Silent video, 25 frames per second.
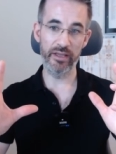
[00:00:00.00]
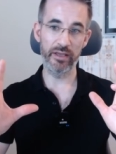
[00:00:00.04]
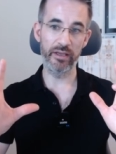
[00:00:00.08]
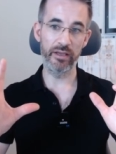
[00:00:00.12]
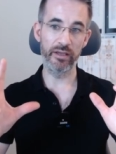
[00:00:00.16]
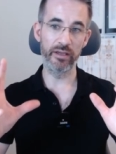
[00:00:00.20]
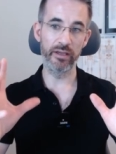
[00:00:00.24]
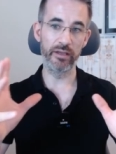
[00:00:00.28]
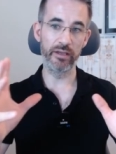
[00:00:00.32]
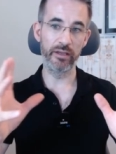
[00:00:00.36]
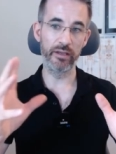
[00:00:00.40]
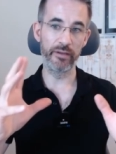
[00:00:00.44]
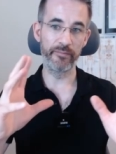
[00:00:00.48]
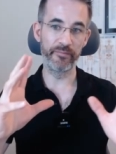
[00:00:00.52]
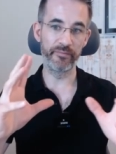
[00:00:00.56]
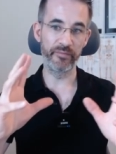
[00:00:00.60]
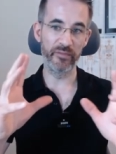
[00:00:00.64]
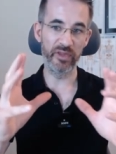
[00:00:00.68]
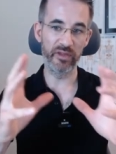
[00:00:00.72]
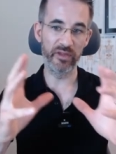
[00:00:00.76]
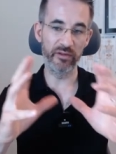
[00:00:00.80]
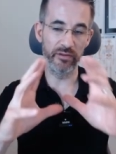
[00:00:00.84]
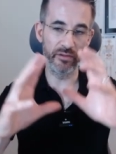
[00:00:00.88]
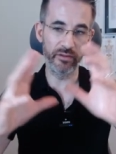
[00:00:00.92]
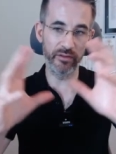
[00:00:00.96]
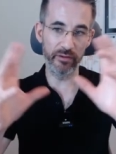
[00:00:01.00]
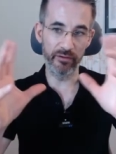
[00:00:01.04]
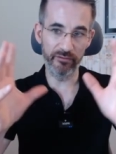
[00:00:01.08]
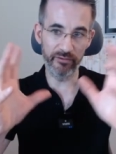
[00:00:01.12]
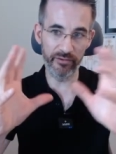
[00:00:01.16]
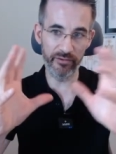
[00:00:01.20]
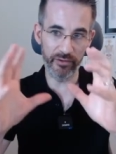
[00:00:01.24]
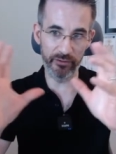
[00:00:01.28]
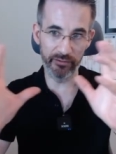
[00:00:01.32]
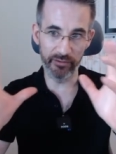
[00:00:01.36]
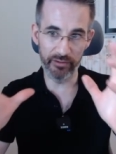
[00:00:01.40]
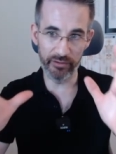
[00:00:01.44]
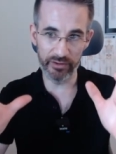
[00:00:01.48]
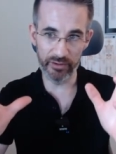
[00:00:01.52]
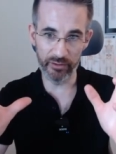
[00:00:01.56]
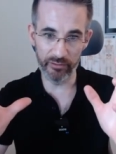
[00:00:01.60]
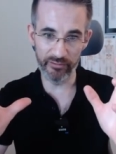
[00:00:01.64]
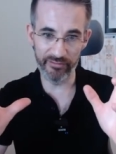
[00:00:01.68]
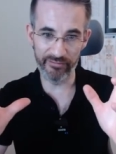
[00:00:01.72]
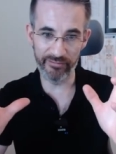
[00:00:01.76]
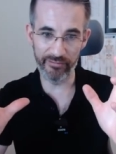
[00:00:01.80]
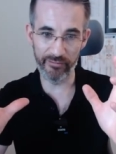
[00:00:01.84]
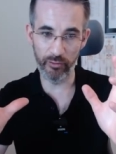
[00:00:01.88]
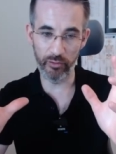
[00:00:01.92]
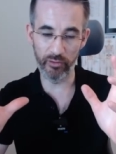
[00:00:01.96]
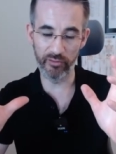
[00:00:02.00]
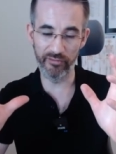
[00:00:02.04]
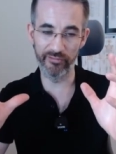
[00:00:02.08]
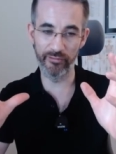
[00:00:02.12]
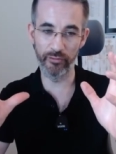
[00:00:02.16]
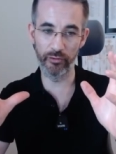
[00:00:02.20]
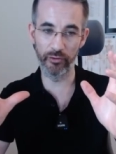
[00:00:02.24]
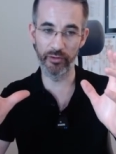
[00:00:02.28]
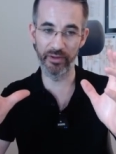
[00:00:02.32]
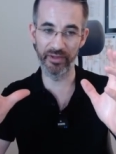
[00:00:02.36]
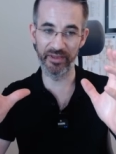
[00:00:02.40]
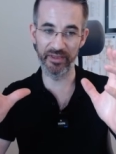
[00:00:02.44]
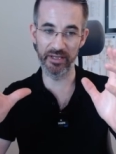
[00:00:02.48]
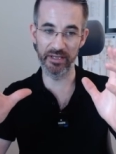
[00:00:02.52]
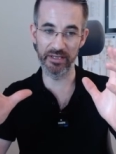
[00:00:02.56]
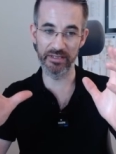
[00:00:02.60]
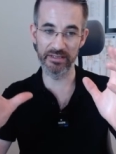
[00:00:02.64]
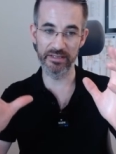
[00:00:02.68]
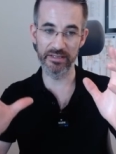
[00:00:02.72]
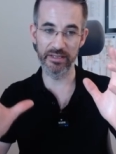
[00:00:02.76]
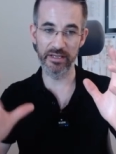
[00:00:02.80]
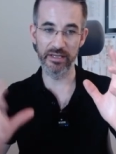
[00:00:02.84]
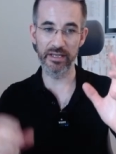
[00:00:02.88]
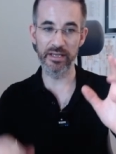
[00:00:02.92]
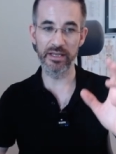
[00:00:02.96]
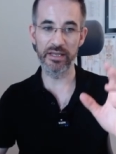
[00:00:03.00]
um, the, the four following things.